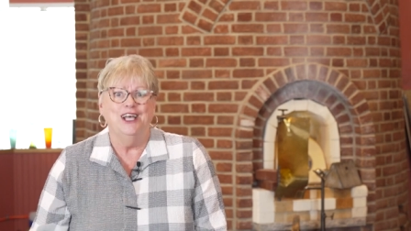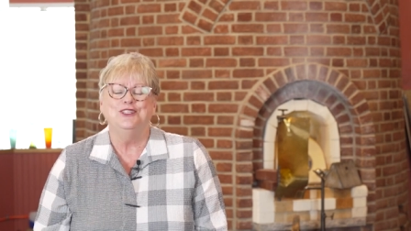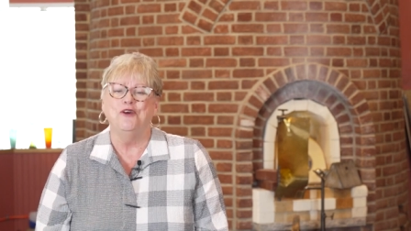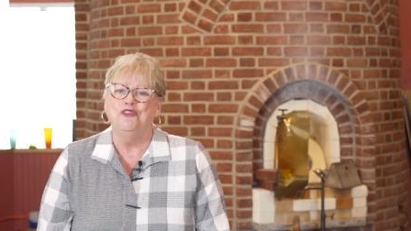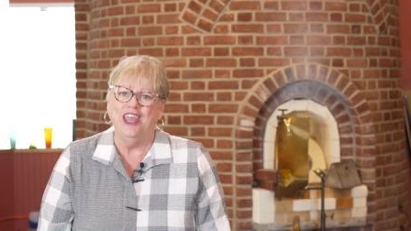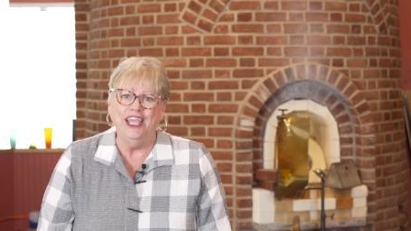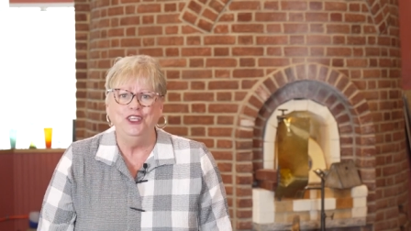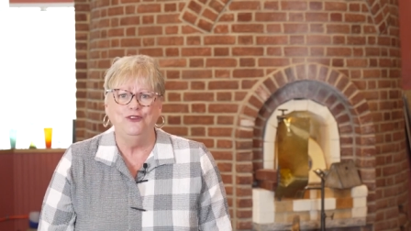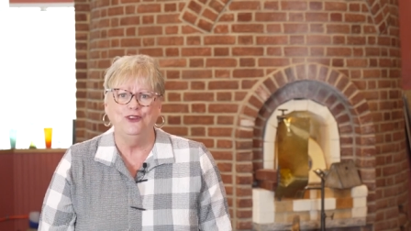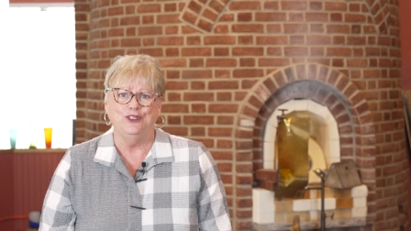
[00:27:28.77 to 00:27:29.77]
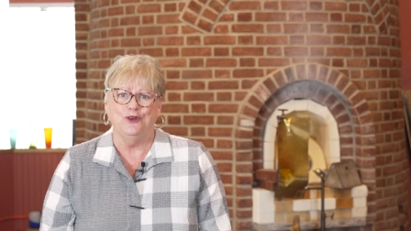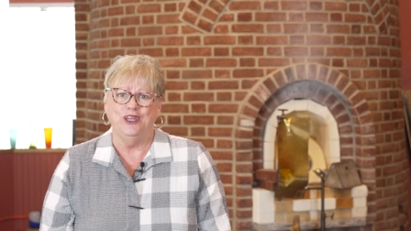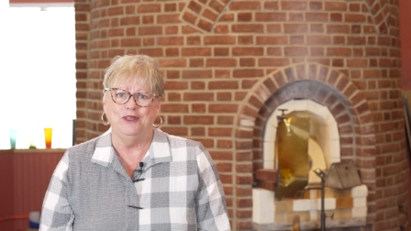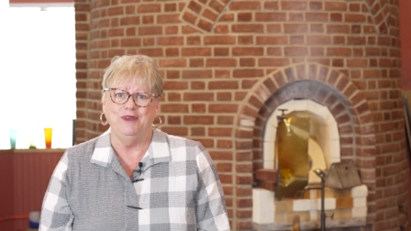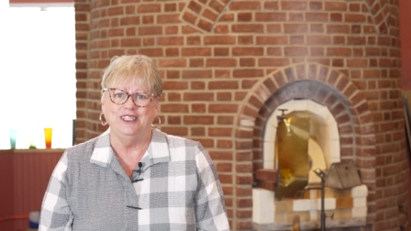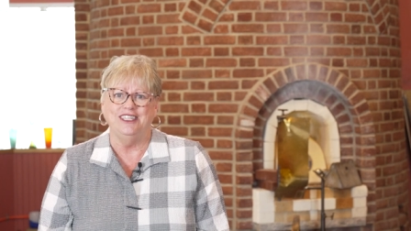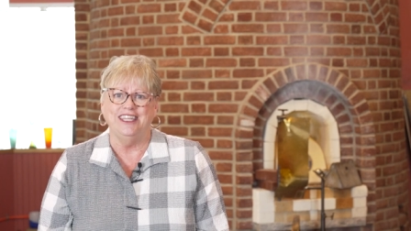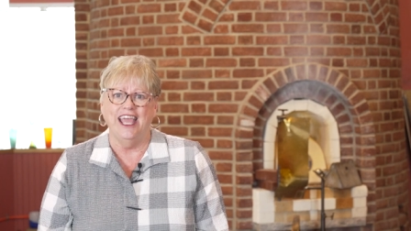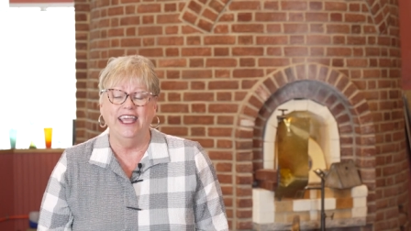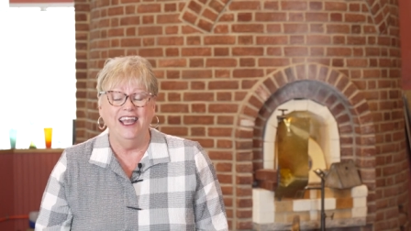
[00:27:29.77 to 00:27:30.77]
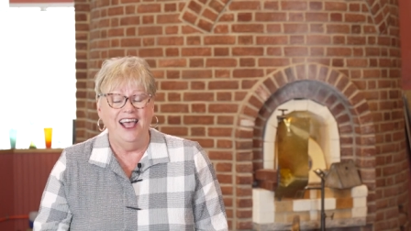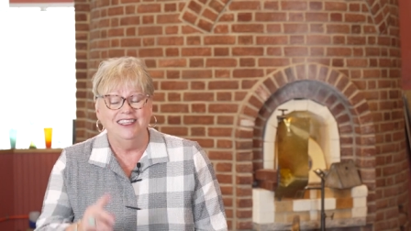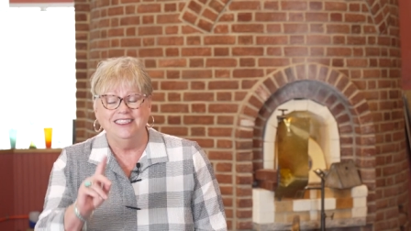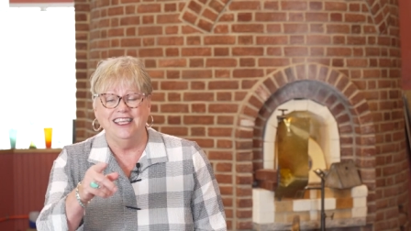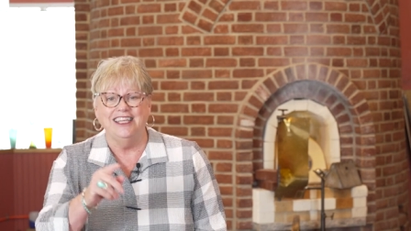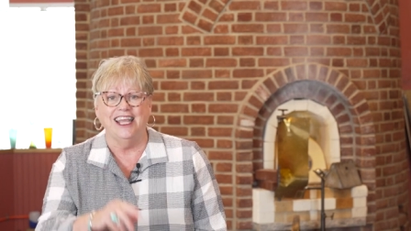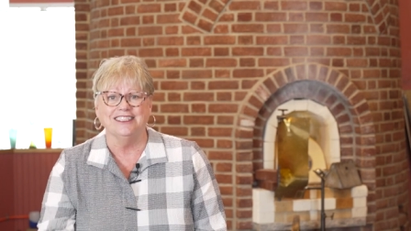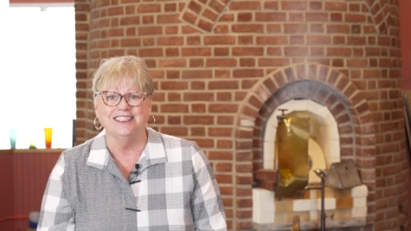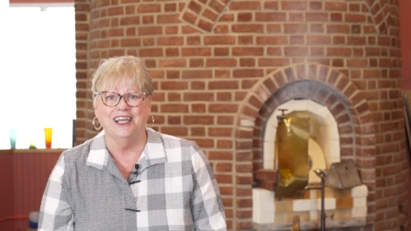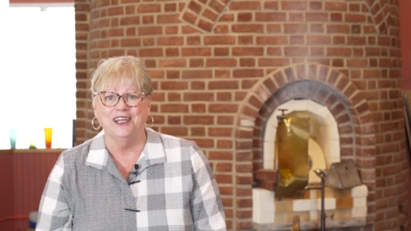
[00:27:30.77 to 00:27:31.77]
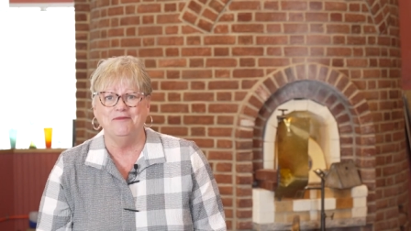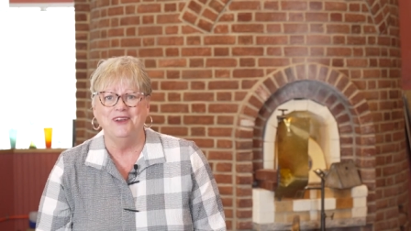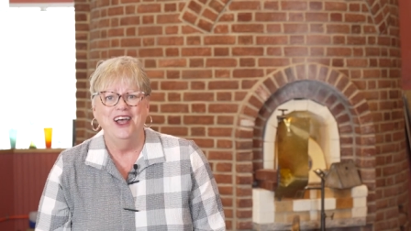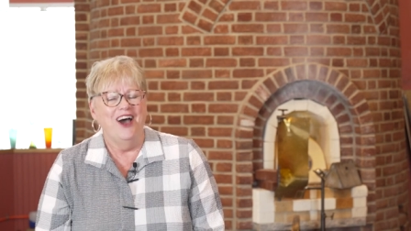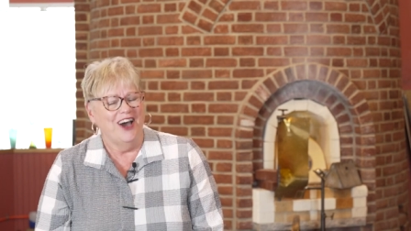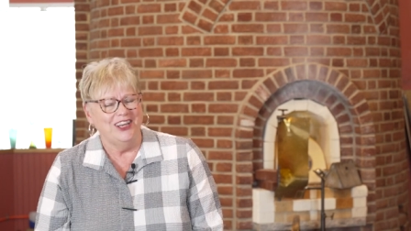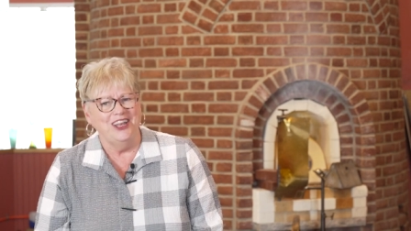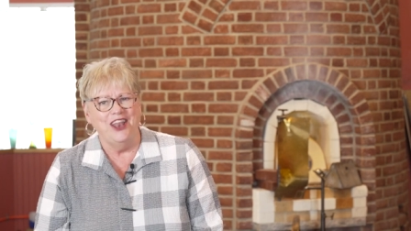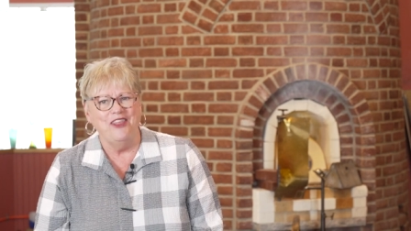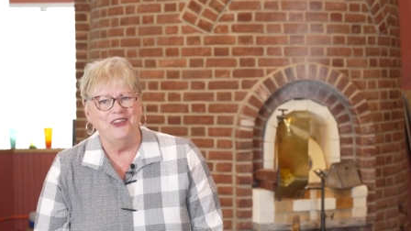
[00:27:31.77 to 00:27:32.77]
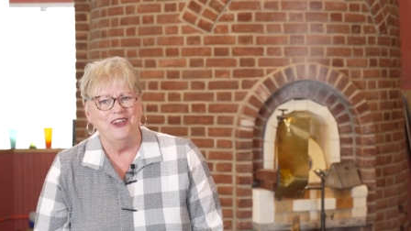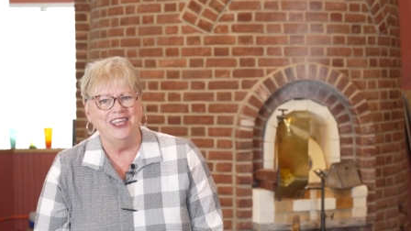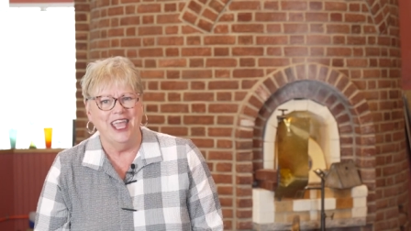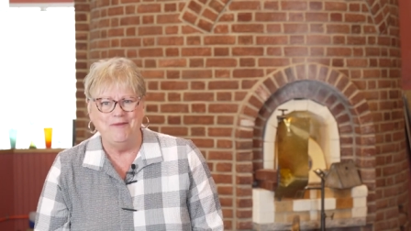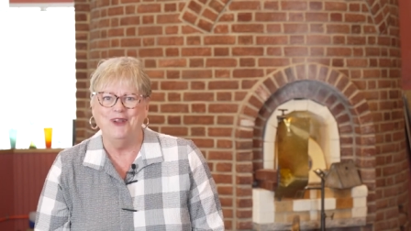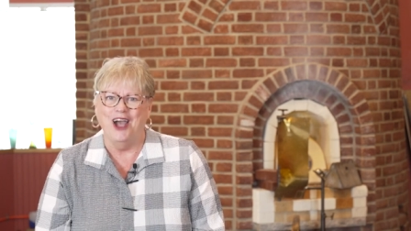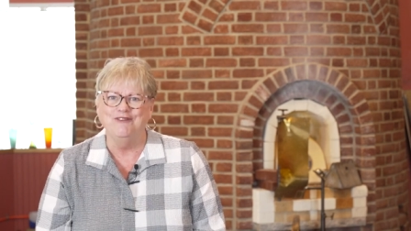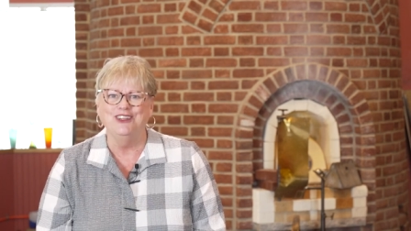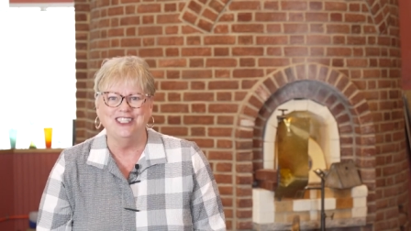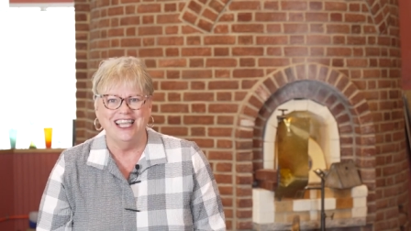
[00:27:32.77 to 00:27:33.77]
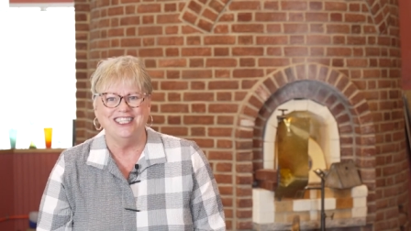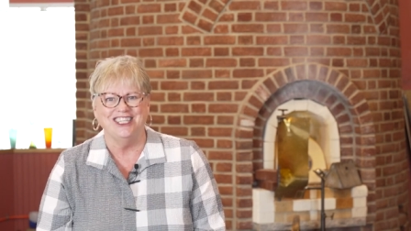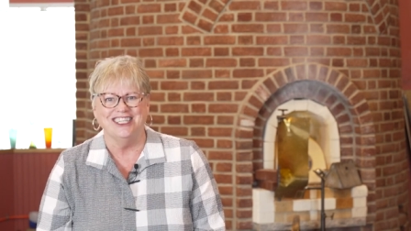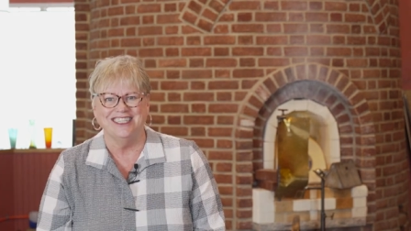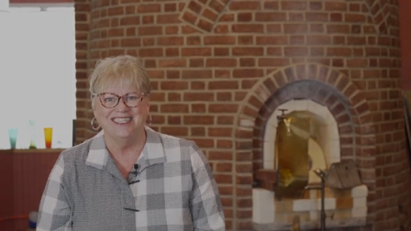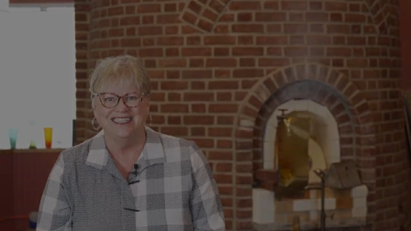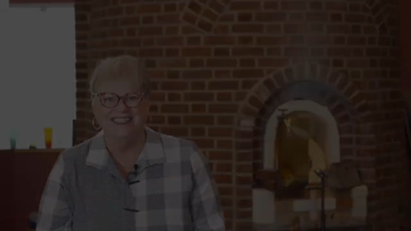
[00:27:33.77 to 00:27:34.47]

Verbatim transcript: So thank you for joining me today, and I'll see you next time on another Cape Conversations.